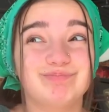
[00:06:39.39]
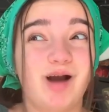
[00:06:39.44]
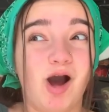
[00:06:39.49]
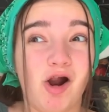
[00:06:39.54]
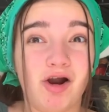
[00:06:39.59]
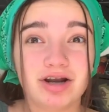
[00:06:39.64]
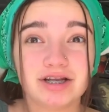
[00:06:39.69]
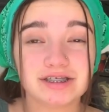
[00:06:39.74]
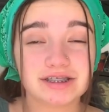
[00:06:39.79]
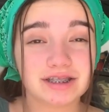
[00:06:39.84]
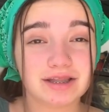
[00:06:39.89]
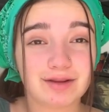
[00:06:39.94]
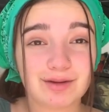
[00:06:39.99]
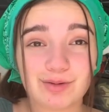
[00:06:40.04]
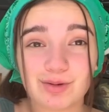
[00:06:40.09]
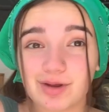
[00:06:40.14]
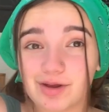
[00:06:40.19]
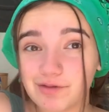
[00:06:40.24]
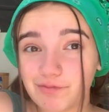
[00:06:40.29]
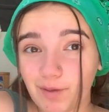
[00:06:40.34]
honestly
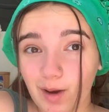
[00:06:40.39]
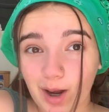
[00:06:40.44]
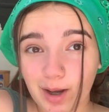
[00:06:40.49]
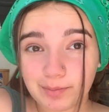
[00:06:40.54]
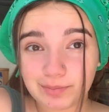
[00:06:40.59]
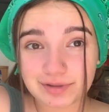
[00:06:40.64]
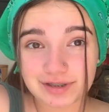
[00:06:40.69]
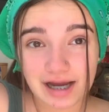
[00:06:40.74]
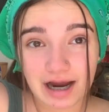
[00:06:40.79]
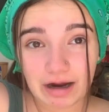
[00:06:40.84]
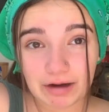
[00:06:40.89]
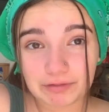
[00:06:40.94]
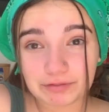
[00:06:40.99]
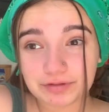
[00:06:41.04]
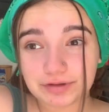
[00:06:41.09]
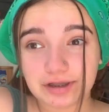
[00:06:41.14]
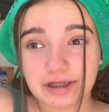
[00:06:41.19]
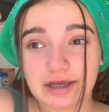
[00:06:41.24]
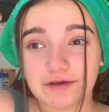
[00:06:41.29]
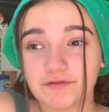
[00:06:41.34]
if i'm down
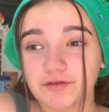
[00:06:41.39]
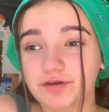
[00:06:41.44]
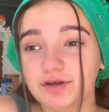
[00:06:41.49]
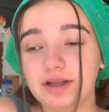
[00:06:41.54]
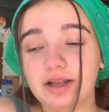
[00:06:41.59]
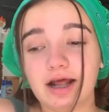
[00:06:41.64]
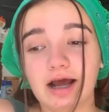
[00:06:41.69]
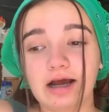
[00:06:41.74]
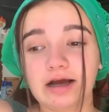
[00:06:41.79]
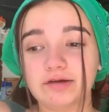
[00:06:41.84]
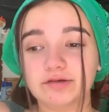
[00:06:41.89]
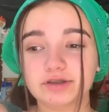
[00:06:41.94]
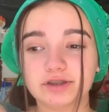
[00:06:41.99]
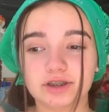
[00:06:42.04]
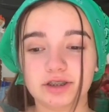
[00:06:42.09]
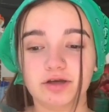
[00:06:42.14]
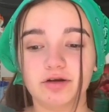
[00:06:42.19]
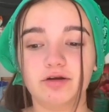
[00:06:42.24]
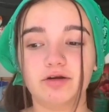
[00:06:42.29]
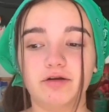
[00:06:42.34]
like if you need a house
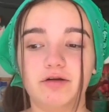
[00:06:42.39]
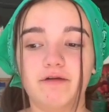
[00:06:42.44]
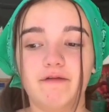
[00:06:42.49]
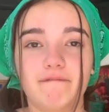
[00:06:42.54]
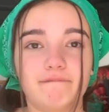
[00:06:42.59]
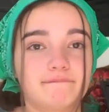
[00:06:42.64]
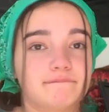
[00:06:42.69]
sitter